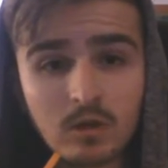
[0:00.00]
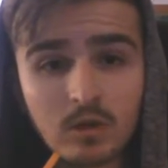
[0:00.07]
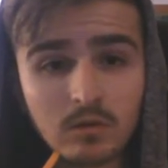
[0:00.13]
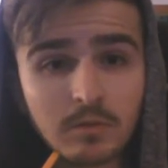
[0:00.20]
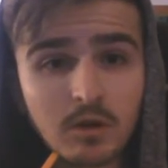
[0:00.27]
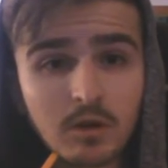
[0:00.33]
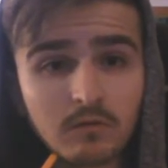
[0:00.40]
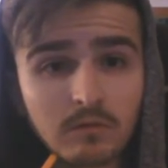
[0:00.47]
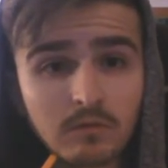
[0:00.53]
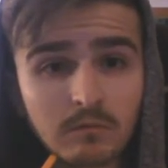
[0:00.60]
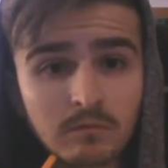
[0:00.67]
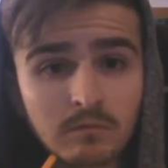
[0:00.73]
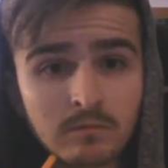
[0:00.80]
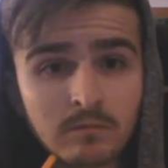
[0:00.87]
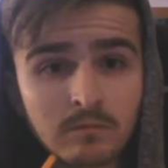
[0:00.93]

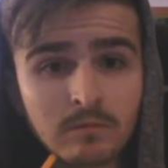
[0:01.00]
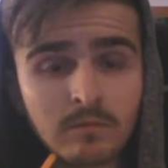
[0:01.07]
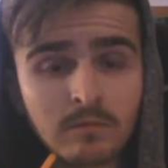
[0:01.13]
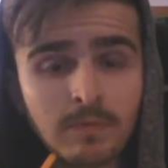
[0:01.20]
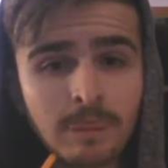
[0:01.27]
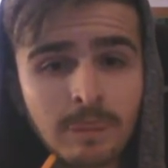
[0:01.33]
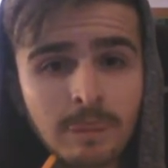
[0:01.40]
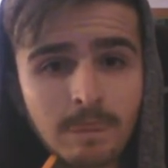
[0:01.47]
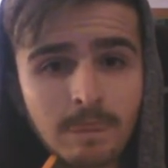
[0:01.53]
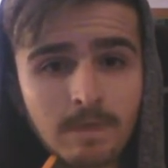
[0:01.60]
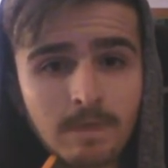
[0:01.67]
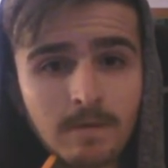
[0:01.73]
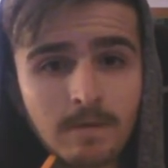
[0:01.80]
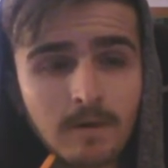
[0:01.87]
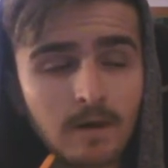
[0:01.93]
So yeah,
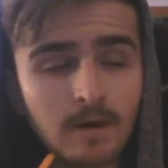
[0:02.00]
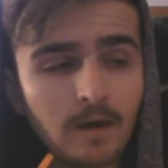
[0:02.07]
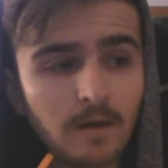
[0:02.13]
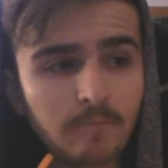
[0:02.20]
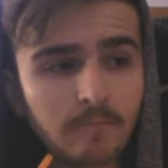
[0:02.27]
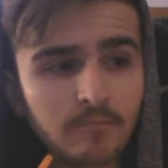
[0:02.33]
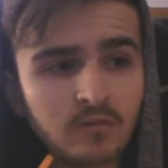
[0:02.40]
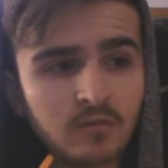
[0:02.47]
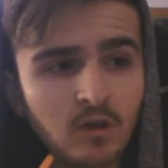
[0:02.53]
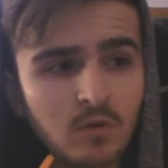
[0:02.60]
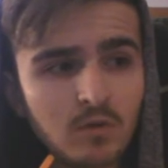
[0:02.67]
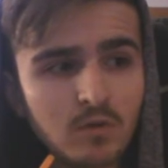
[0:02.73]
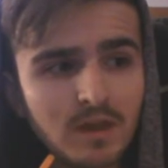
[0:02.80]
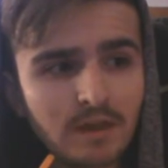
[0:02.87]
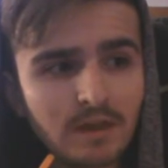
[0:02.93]
the
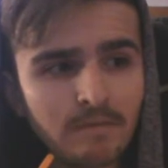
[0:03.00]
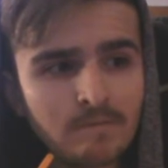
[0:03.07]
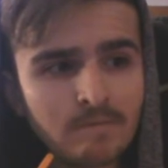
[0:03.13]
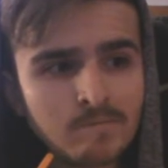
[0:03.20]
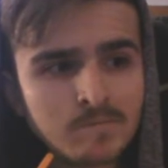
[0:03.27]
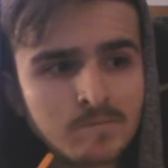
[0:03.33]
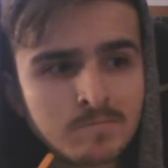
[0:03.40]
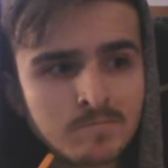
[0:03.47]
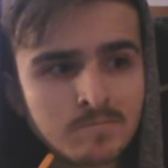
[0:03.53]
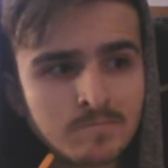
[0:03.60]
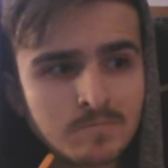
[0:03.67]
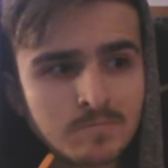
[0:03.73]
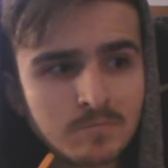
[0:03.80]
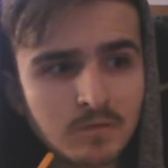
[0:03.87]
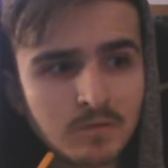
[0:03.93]
process of the intestine,
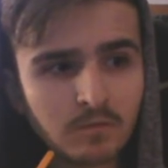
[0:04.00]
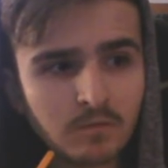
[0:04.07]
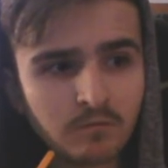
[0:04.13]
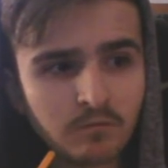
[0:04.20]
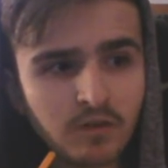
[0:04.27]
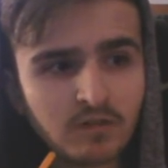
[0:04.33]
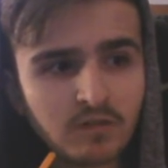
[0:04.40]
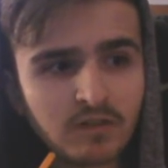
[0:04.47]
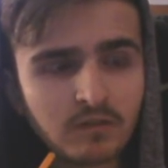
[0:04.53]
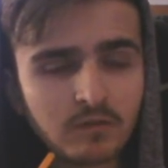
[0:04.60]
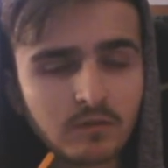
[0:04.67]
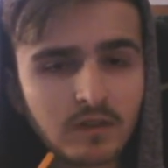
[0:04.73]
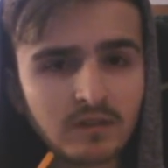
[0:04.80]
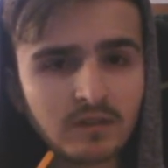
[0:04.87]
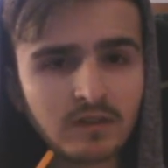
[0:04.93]
like, it's still
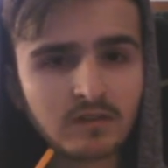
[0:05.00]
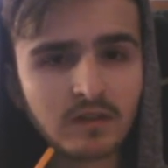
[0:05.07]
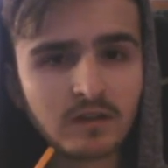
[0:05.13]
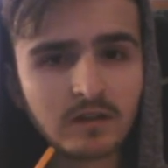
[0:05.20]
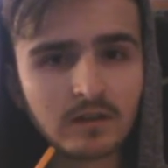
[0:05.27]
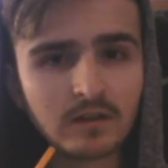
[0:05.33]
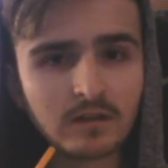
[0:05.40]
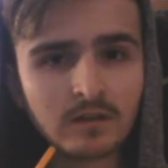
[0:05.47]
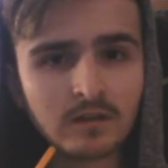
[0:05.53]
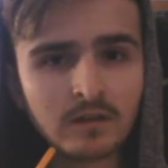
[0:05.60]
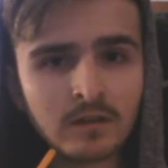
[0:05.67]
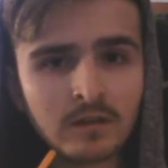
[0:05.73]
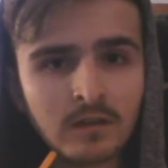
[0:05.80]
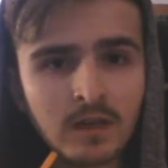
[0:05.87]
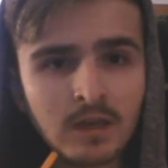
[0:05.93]
messed up for me. Like, I don't
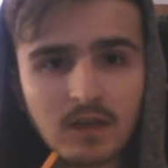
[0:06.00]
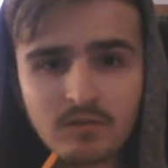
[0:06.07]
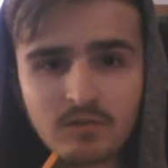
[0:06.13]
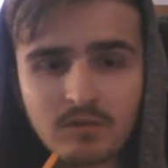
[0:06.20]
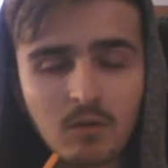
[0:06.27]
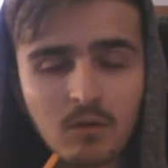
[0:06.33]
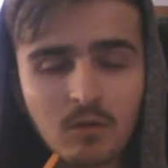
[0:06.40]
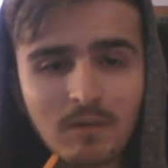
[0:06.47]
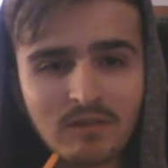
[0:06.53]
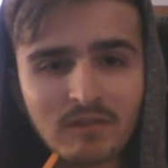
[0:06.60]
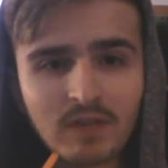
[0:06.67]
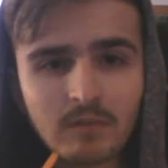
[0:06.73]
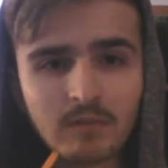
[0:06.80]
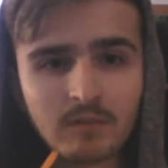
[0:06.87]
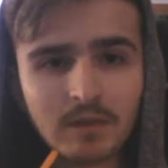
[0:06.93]
digest
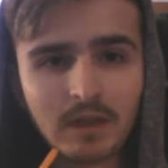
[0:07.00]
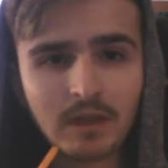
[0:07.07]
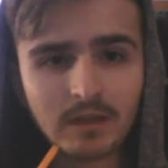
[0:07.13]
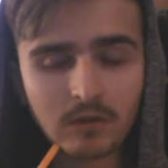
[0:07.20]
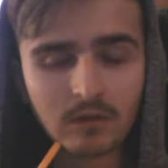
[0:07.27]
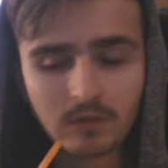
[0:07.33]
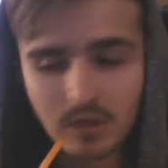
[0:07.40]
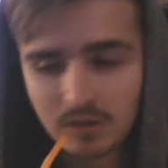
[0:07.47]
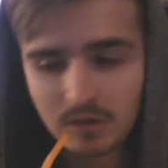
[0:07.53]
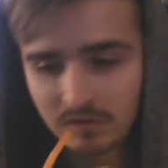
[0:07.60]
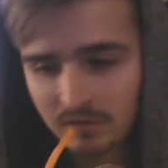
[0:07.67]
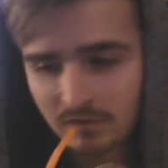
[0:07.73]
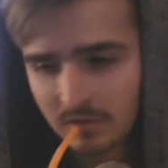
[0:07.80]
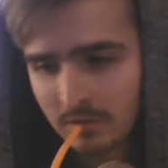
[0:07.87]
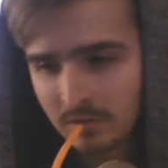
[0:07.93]
near as quick
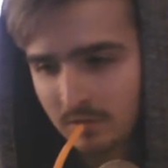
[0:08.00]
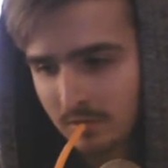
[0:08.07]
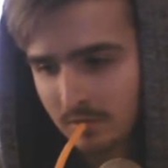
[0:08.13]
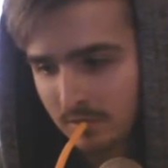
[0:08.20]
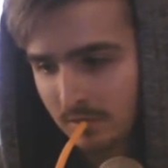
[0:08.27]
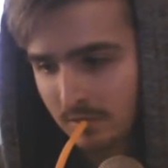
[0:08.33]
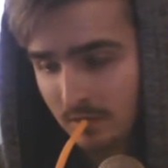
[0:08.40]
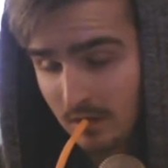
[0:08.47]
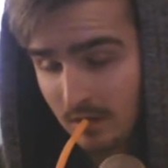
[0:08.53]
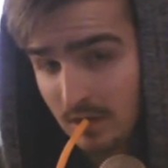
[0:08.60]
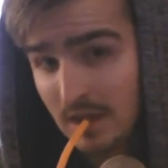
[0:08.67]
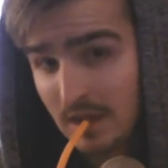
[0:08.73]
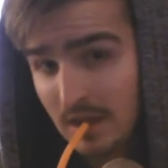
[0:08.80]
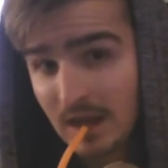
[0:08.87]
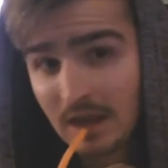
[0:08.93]
as anyone else.
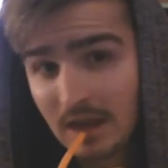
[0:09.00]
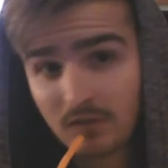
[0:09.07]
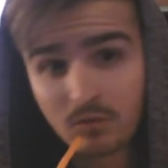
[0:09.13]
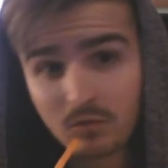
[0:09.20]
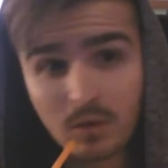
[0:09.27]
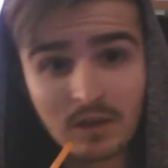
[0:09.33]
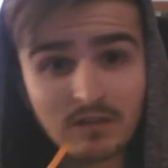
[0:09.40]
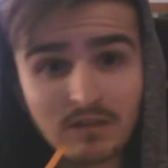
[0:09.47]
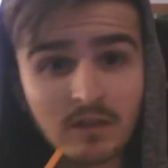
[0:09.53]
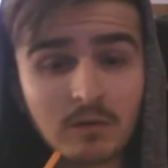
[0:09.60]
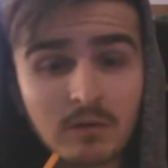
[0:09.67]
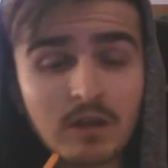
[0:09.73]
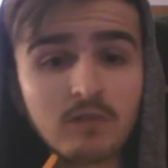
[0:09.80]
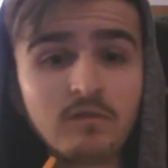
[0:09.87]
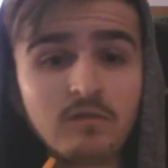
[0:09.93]
And
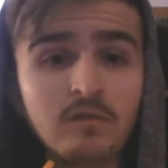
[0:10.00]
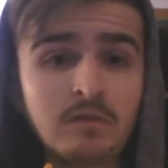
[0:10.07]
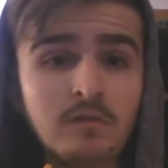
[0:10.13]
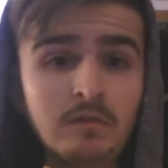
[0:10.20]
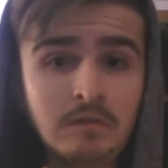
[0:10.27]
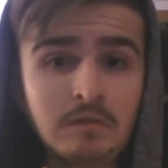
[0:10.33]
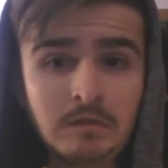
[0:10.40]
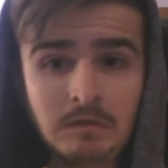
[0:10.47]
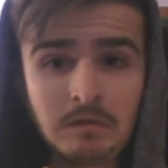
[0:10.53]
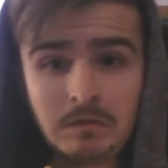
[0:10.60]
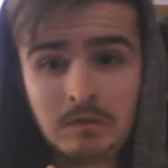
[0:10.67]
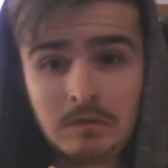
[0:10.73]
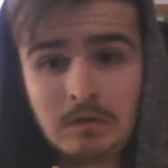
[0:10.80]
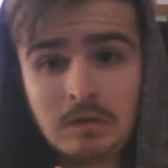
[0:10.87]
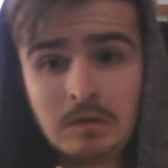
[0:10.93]
this, you know,
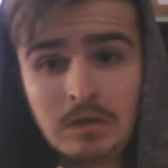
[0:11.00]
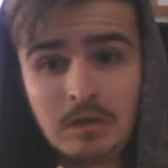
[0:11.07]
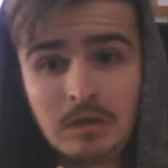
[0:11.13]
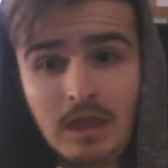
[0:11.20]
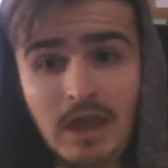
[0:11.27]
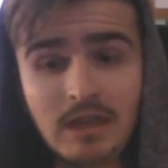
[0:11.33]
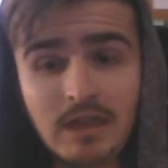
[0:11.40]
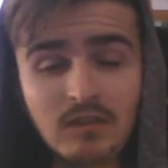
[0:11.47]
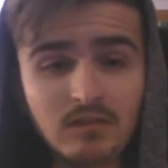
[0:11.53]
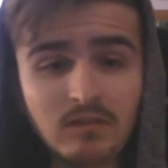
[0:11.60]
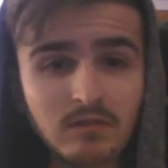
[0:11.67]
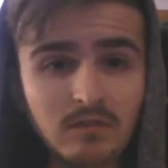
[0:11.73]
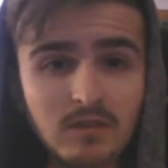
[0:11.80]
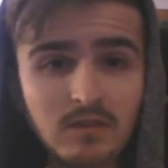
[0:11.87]
so this is just annoying.